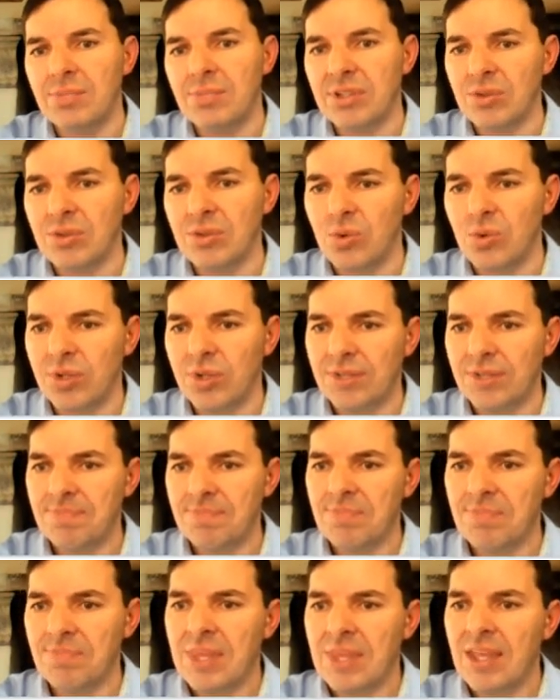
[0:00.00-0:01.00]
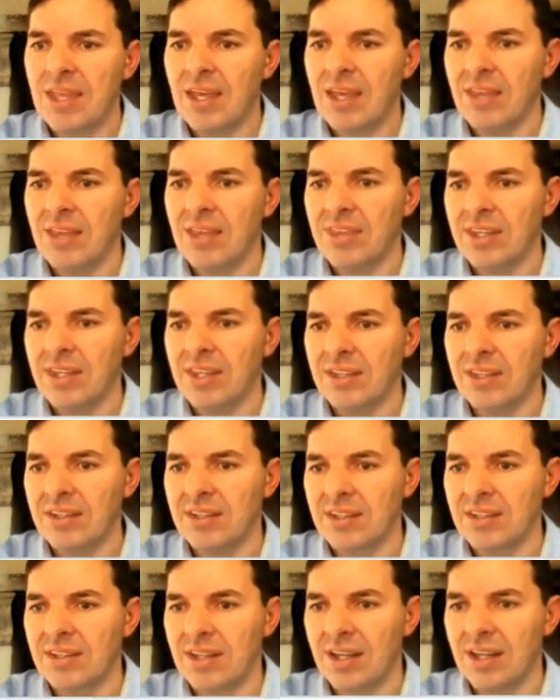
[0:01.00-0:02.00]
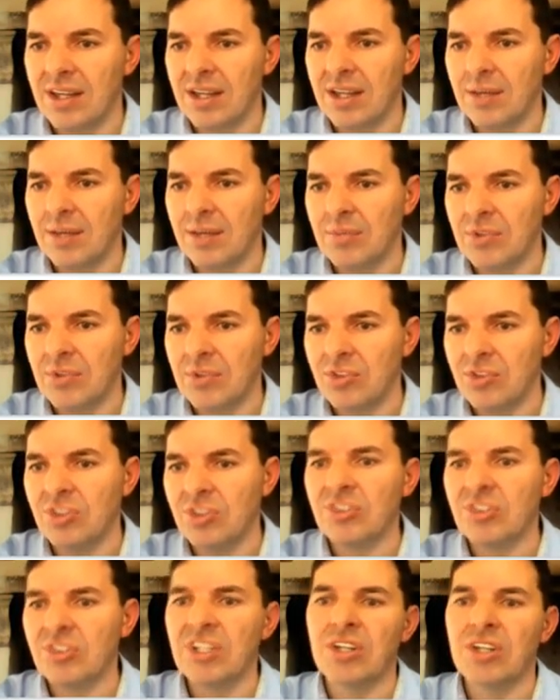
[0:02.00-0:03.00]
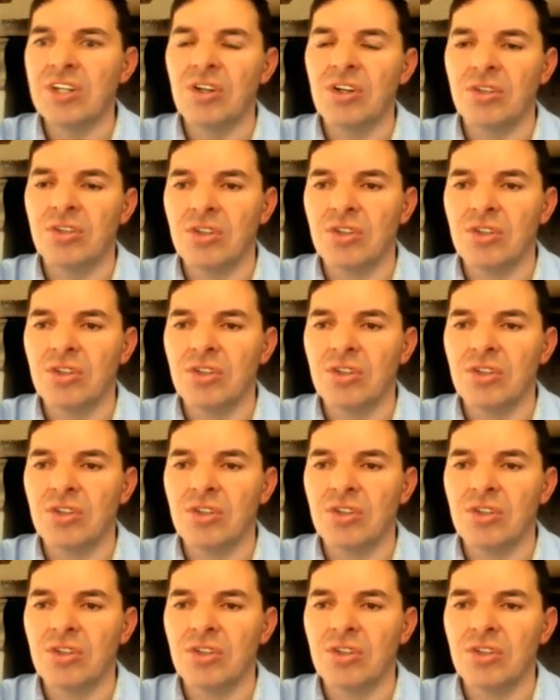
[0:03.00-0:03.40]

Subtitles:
Bitcoin. And then you just click on